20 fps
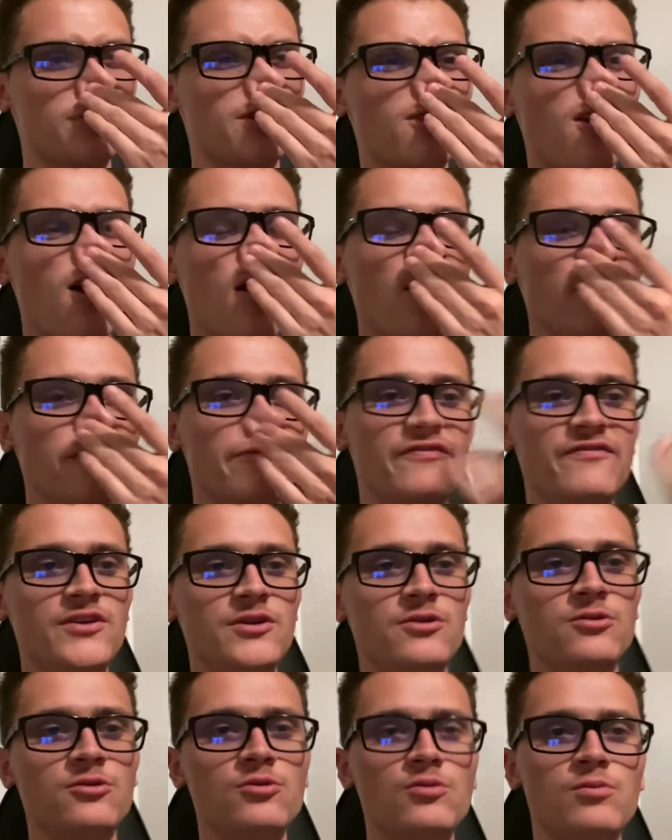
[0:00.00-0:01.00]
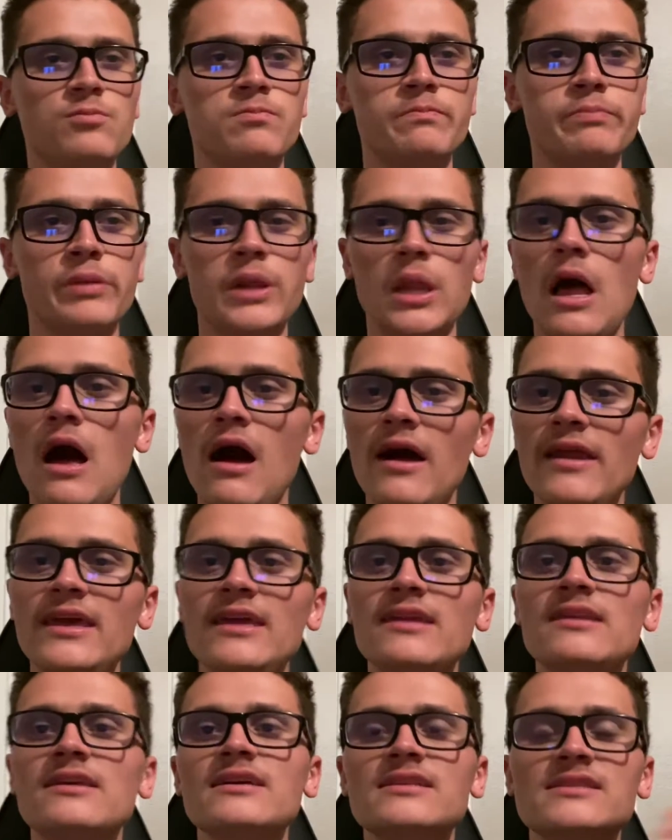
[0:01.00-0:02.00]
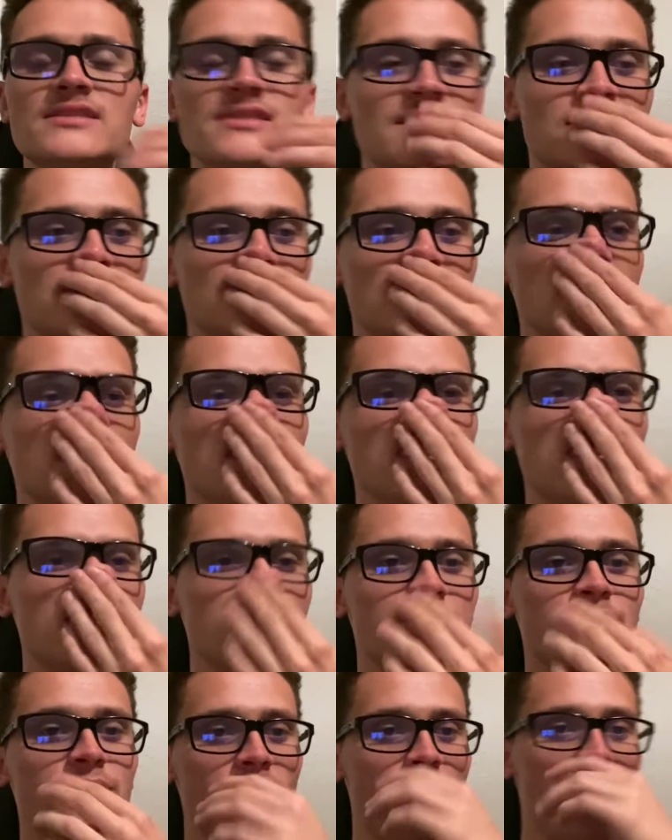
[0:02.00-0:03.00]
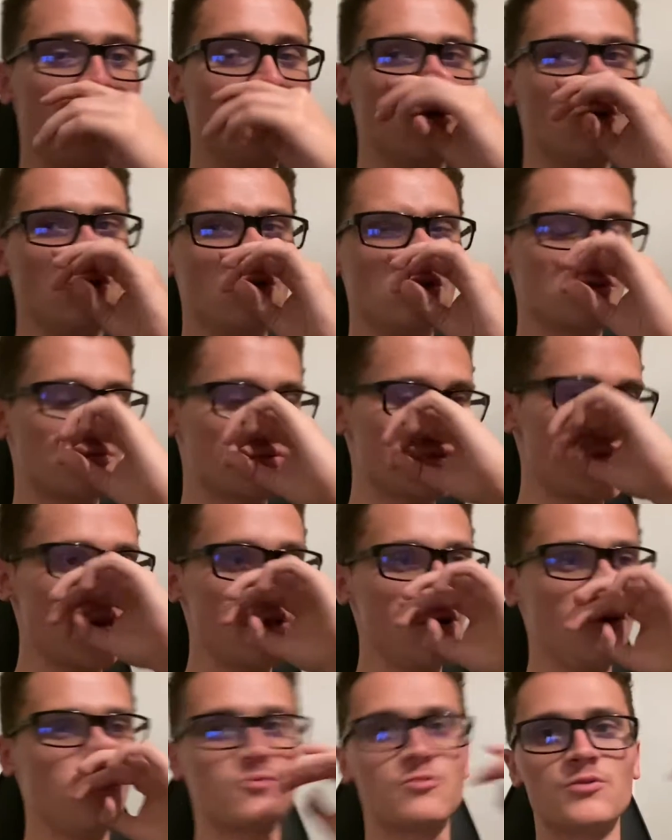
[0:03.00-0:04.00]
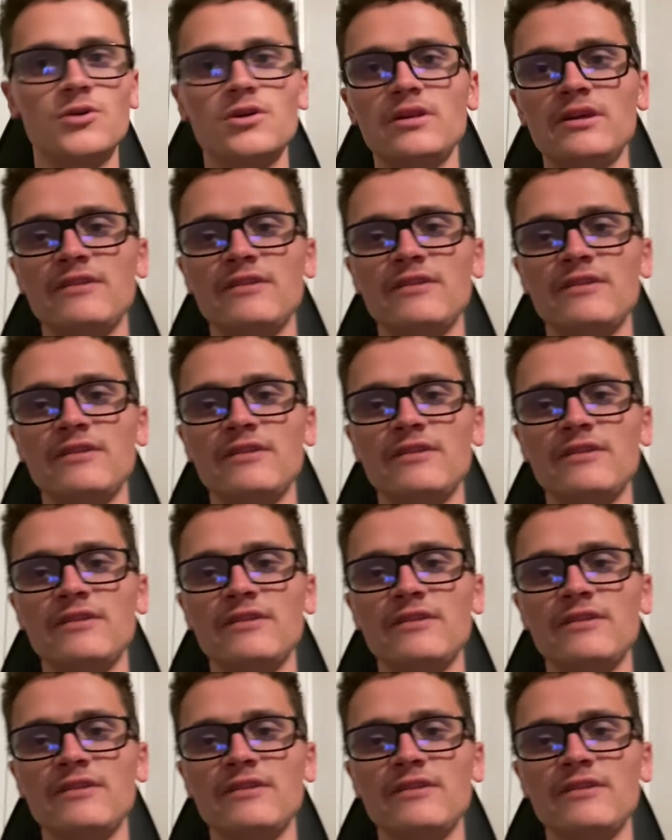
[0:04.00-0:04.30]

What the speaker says: There are a few plot inconsistencies and plot holes where they don't really